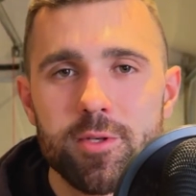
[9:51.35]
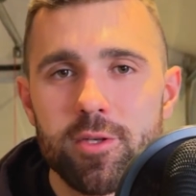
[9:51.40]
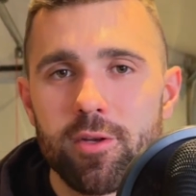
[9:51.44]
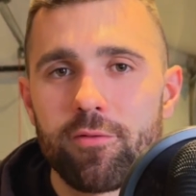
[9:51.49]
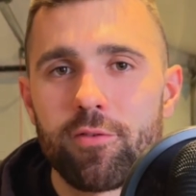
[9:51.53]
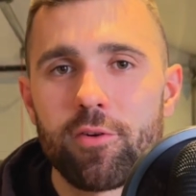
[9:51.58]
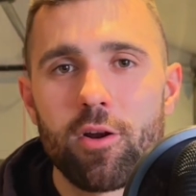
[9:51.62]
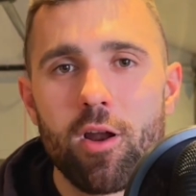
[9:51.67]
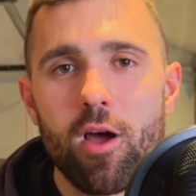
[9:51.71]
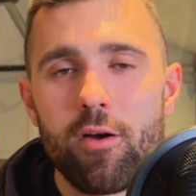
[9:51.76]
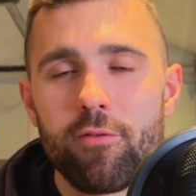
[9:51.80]
So if
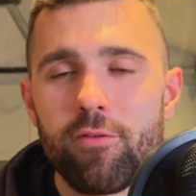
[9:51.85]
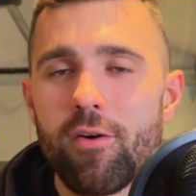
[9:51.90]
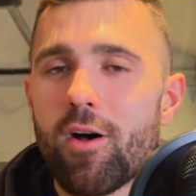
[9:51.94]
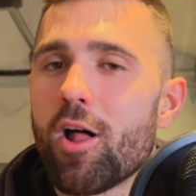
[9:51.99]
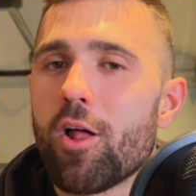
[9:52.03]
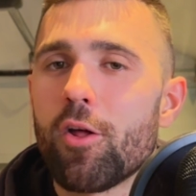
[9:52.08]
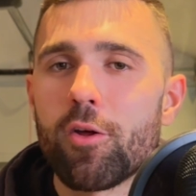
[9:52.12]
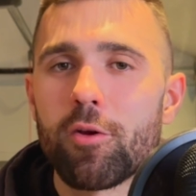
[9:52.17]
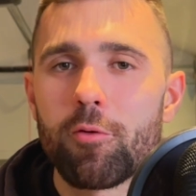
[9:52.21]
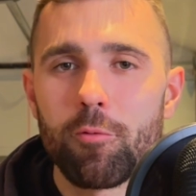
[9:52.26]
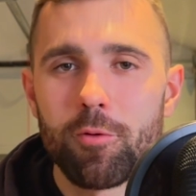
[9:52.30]
you're not
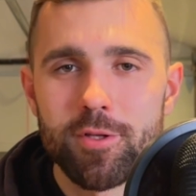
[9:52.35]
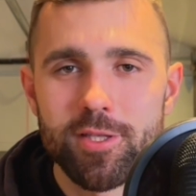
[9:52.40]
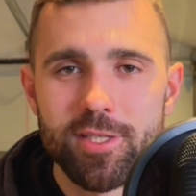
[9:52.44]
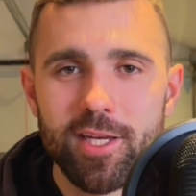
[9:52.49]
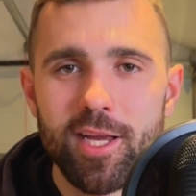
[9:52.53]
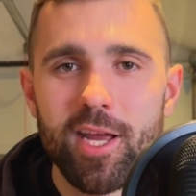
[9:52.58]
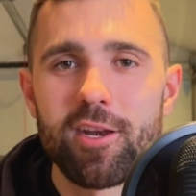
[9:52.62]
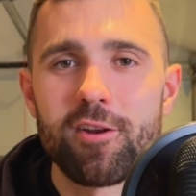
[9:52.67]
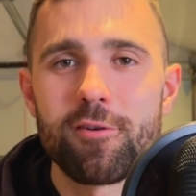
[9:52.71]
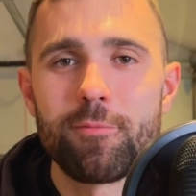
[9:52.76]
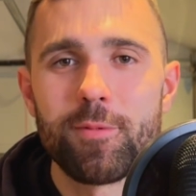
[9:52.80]
following, once
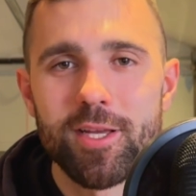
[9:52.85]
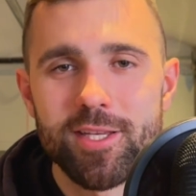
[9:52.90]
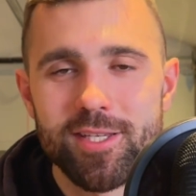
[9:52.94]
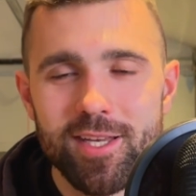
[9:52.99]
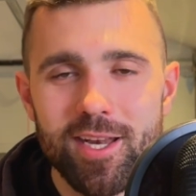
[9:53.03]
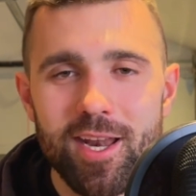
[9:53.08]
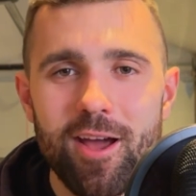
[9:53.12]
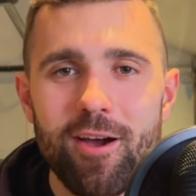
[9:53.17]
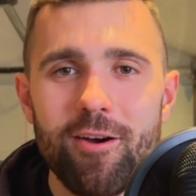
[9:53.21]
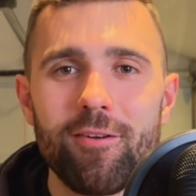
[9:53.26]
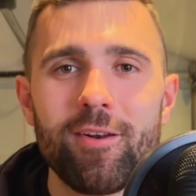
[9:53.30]
again, you're
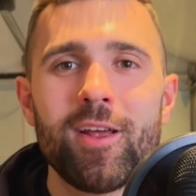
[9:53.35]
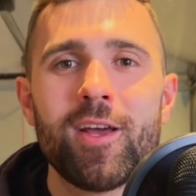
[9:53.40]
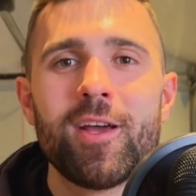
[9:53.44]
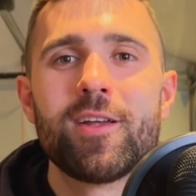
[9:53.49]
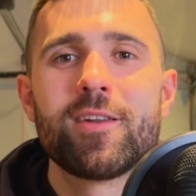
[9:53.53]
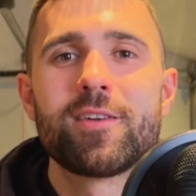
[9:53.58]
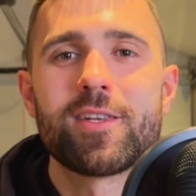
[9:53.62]
missing out.